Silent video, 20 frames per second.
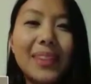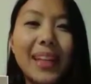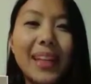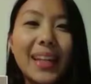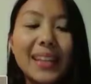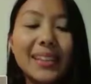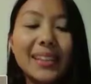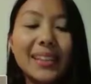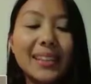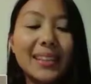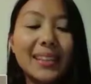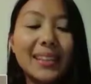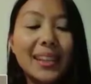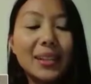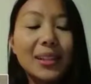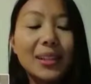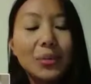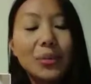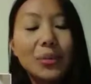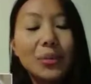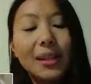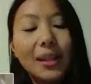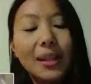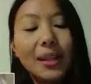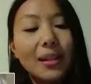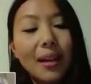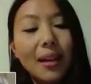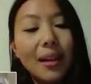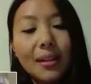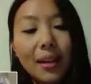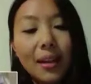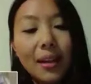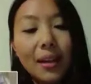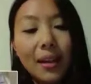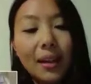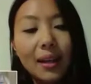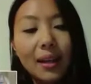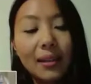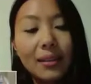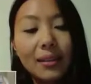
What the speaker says: it's really nothing.